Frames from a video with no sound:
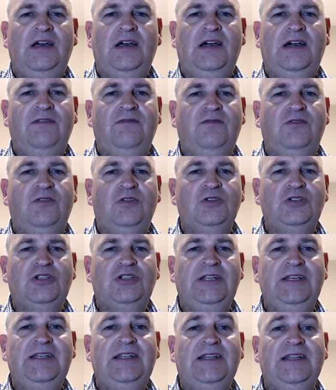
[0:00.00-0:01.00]

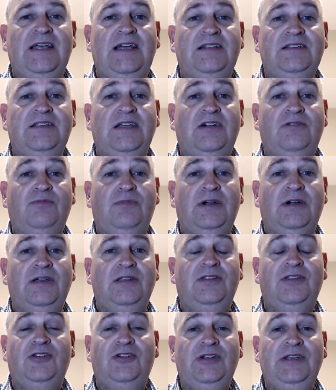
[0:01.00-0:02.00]
Unfortunately, let down by
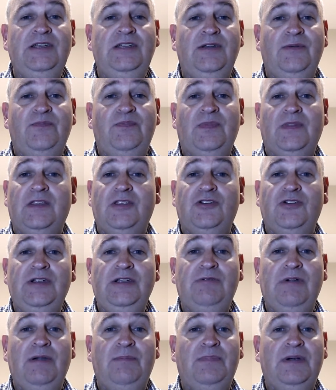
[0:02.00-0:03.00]
three.
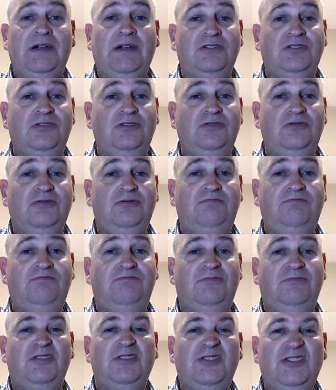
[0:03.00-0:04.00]
Three went back to
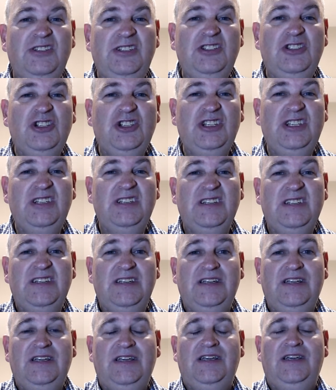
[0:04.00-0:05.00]
3G.
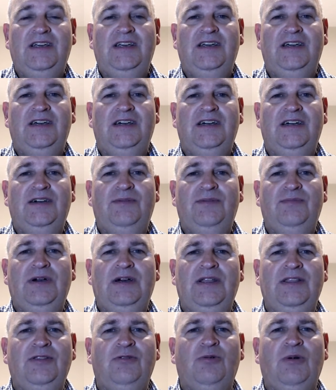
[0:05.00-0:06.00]
Um,
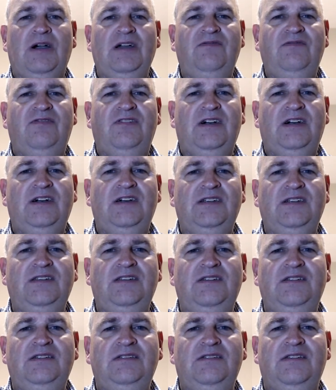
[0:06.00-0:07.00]
and the Wi-Fi,
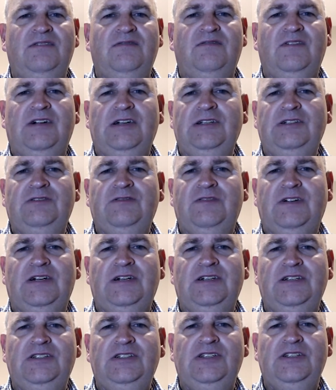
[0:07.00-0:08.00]
the
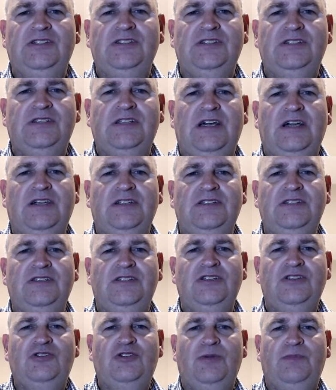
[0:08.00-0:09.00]
Wi-Fi just started
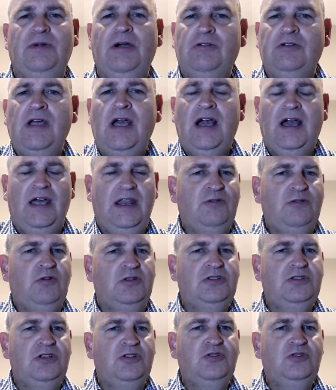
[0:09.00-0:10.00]
to trip out, and I
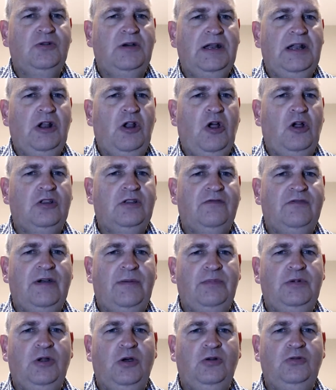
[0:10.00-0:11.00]
wanted to do a lot of
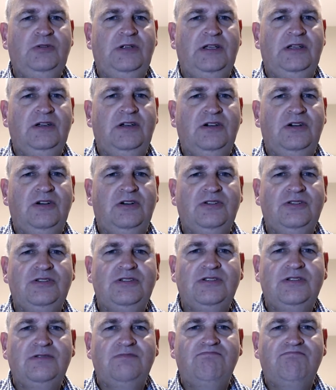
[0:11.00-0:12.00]
uploading
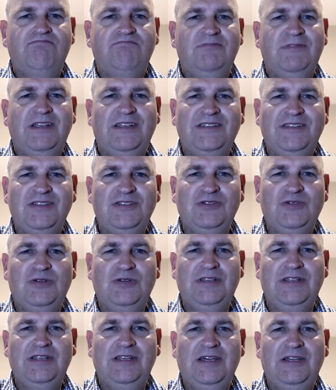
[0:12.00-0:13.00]
because that's the sort
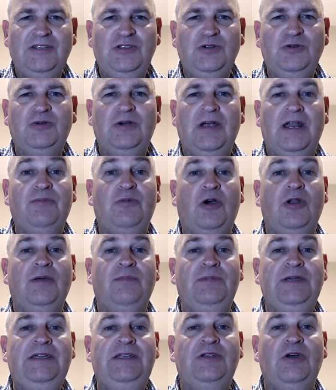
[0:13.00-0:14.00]
of thing I do when I'm on a
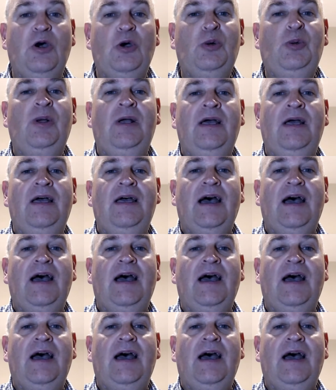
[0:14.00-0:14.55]
Beano.